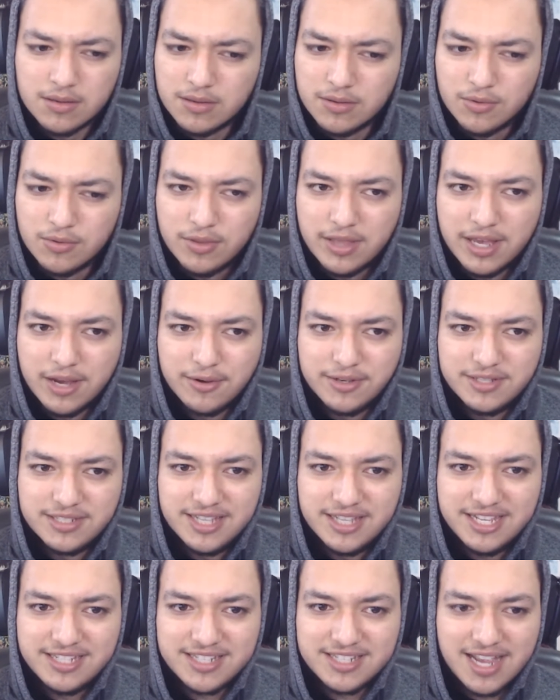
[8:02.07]
What the hell is
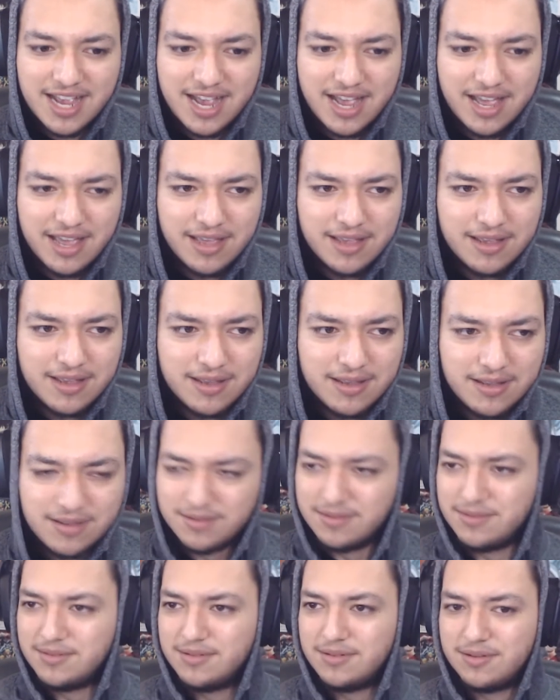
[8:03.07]
this guy?
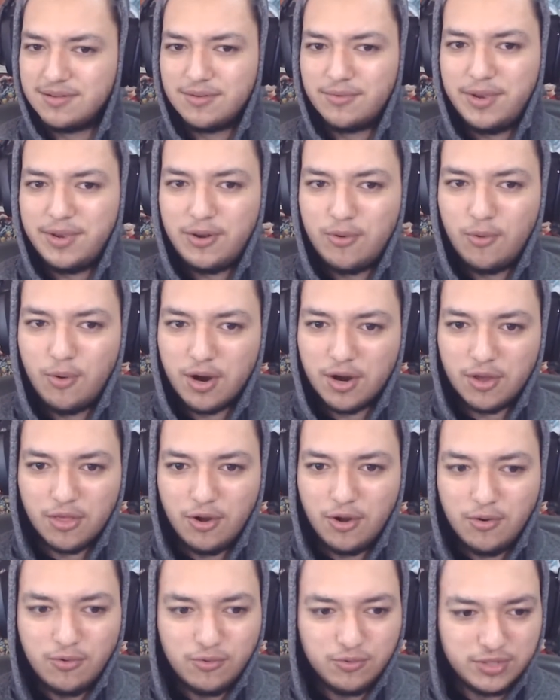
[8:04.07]
Wait, who are
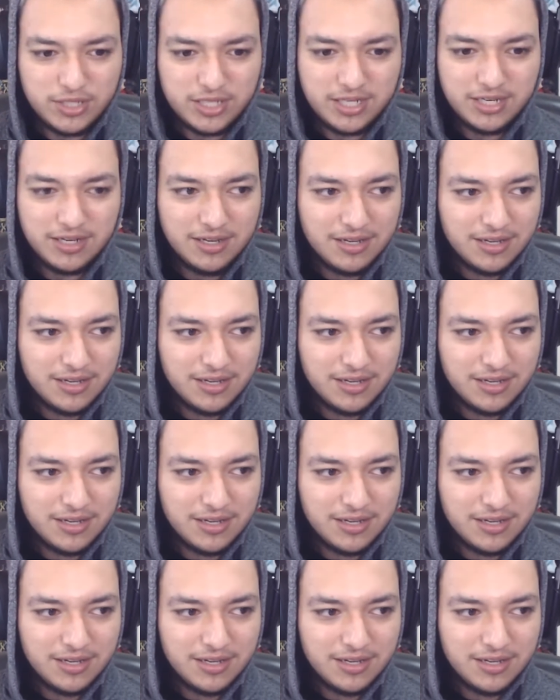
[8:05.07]
those?